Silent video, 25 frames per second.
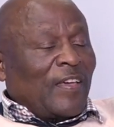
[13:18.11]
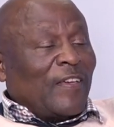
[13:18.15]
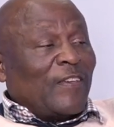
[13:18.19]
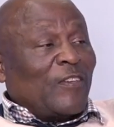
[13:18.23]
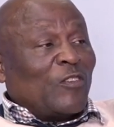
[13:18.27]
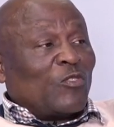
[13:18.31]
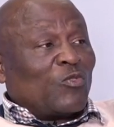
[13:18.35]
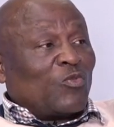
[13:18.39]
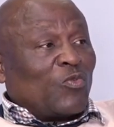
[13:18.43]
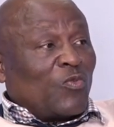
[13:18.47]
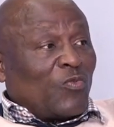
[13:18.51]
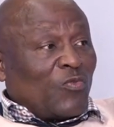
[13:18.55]

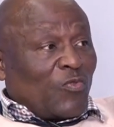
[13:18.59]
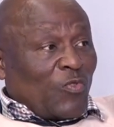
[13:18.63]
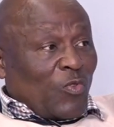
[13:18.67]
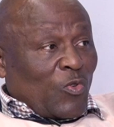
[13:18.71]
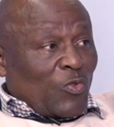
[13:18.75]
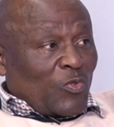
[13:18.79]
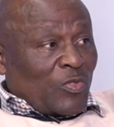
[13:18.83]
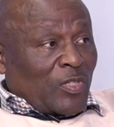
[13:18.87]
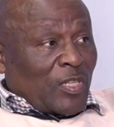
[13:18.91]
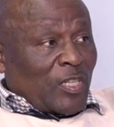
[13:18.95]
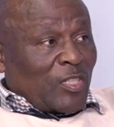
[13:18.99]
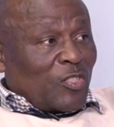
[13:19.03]
is to
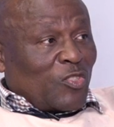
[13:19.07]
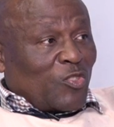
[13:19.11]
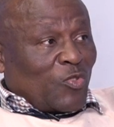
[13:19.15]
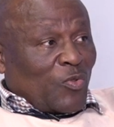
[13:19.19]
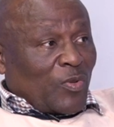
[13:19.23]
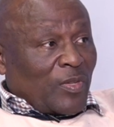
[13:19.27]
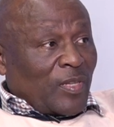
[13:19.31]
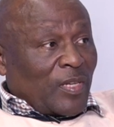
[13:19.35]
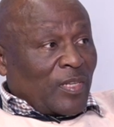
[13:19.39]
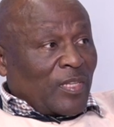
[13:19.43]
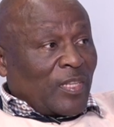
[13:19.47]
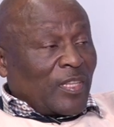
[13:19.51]
vote,
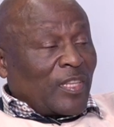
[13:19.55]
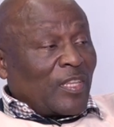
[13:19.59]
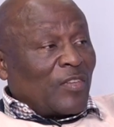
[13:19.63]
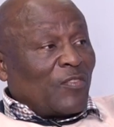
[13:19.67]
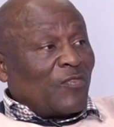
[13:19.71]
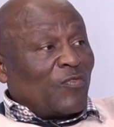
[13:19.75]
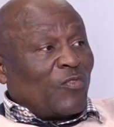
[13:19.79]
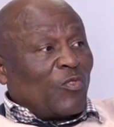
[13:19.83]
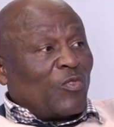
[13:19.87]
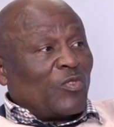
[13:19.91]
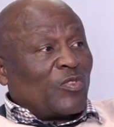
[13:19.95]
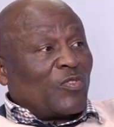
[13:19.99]
ensure that they
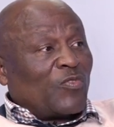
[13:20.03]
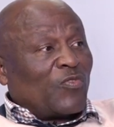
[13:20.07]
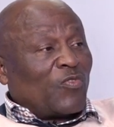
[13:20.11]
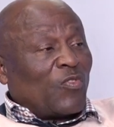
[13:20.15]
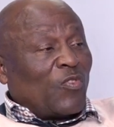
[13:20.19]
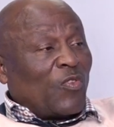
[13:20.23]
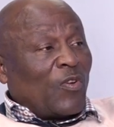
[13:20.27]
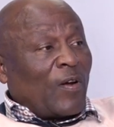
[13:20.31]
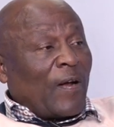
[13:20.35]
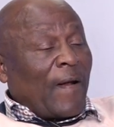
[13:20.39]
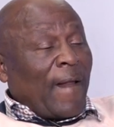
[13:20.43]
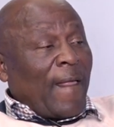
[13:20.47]
vote
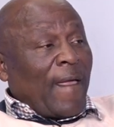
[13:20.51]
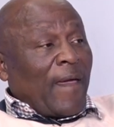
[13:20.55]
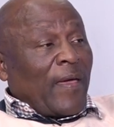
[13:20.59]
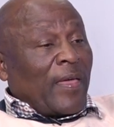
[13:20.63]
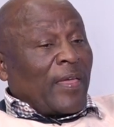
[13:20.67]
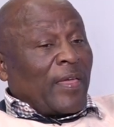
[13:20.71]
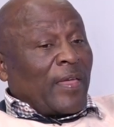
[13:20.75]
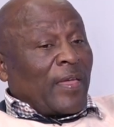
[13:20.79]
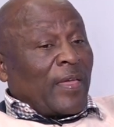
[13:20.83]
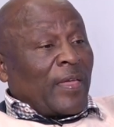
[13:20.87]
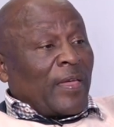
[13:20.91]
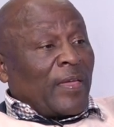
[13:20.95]
for
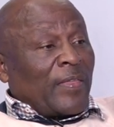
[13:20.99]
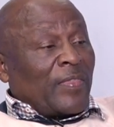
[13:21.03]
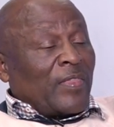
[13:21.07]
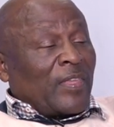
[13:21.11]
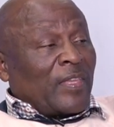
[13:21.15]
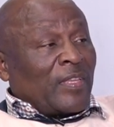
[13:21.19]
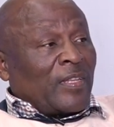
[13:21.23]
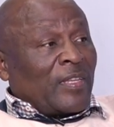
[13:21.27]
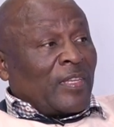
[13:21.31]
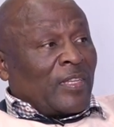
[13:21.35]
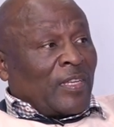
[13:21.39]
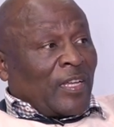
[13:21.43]

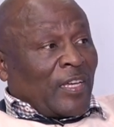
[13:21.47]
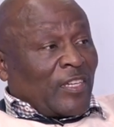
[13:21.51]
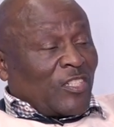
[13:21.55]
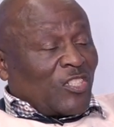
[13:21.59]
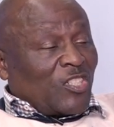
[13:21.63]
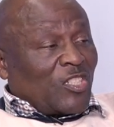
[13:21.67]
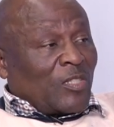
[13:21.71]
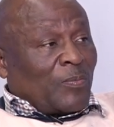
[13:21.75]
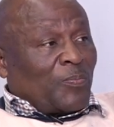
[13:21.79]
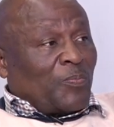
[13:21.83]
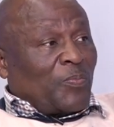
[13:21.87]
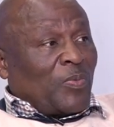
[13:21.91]
the
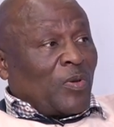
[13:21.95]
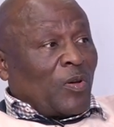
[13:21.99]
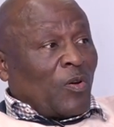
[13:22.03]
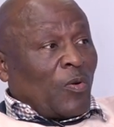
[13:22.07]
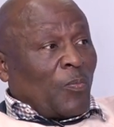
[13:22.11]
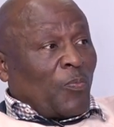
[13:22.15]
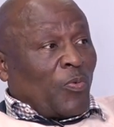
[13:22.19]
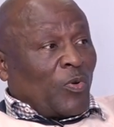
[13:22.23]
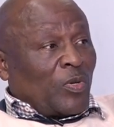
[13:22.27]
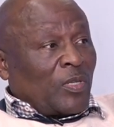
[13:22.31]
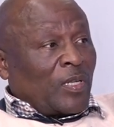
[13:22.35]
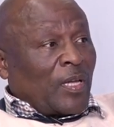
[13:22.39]
leadership
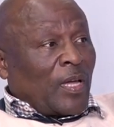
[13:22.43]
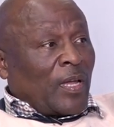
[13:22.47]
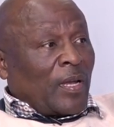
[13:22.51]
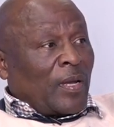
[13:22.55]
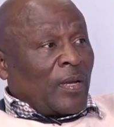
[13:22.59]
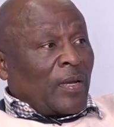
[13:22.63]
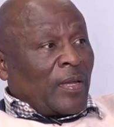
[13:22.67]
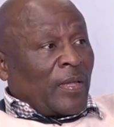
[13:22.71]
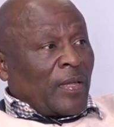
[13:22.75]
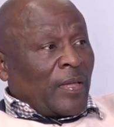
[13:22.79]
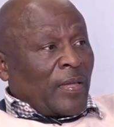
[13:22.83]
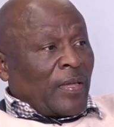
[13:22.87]
or
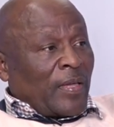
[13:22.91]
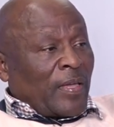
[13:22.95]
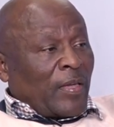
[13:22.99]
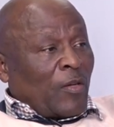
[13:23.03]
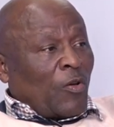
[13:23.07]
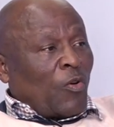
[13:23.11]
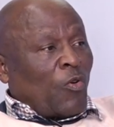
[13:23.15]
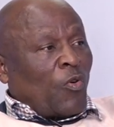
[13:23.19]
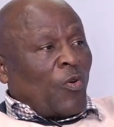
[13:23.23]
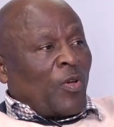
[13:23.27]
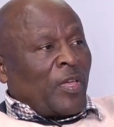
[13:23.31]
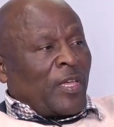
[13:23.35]
political
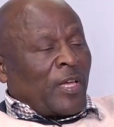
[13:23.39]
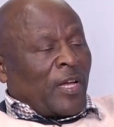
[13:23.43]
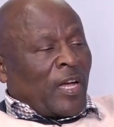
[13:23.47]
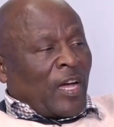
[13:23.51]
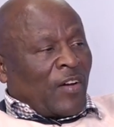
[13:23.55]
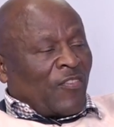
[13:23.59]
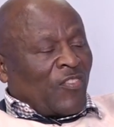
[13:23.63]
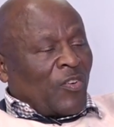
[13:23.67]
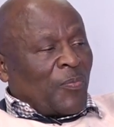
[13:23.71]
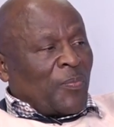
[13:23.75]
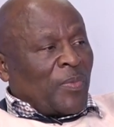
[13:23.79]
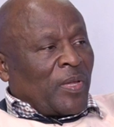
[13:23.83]
or a
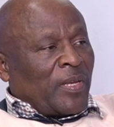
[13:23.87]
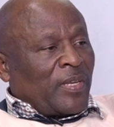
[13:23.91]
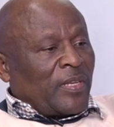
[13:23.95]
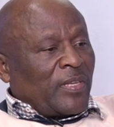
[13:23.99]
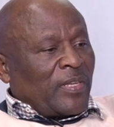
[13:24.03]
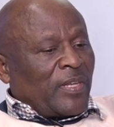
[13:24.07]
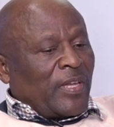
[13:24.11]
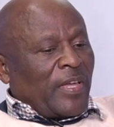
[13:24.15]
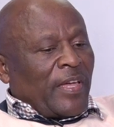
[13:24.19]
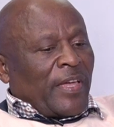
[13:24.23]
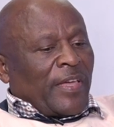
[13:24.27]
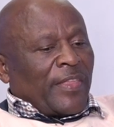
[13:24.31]

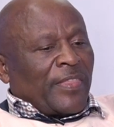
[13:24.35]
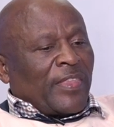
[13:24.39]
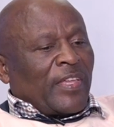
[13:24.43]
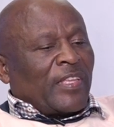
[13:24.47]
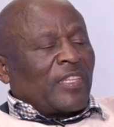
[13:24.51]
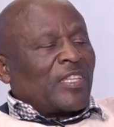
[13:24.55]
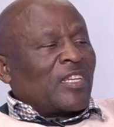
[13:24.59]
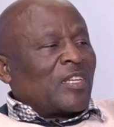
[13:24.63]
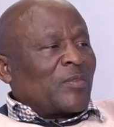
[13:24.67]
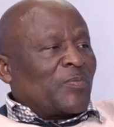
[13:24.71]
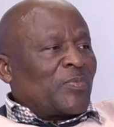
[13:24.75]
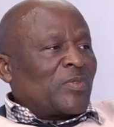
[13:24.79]
government
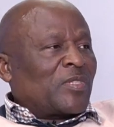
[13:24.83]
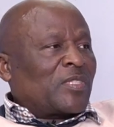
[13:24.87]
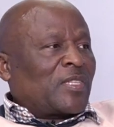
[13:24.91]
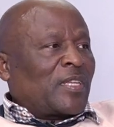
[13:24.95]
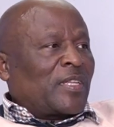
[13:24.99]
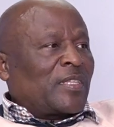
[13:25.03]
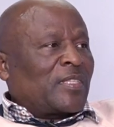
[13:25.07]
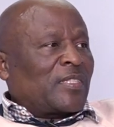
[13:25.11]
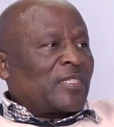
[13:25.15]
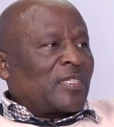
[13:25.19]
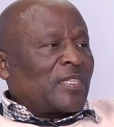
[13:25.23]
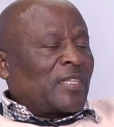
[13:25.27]
that
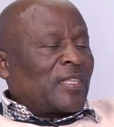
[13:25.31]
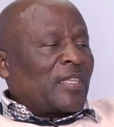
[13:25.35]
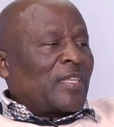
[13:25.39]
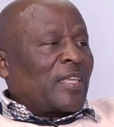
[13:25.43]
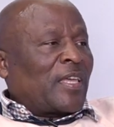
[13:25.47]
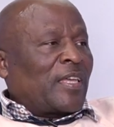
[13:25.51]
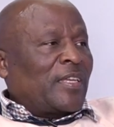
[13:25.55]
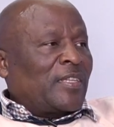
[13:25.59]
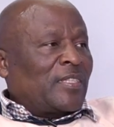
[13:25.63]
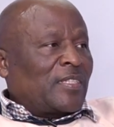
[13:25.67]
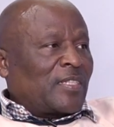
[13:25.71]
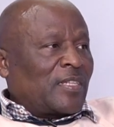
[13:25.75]
represents
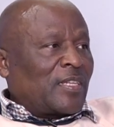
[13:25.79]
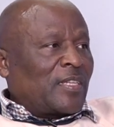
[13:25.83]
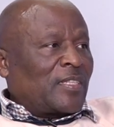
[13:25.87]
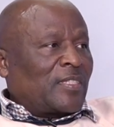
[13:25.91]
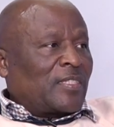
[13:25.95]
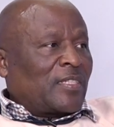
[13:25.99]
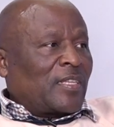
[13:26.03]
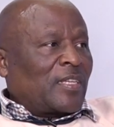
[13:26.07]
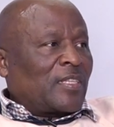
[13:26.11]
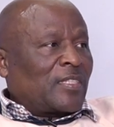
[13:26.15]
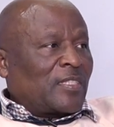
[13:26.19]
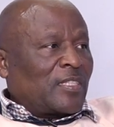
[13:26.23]
their
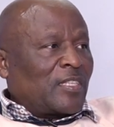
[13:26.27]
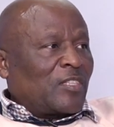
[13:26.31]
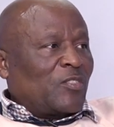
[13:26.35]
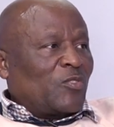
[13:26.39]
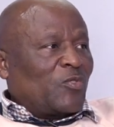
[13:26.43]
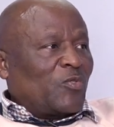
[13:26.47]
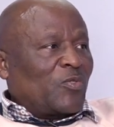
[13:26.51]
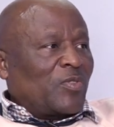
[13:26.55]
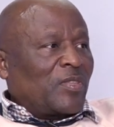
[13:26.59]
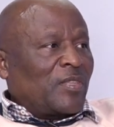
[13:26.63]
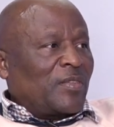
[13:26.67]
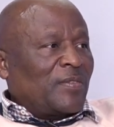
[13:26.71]
interests as the
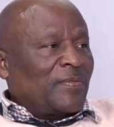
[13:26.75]
youth.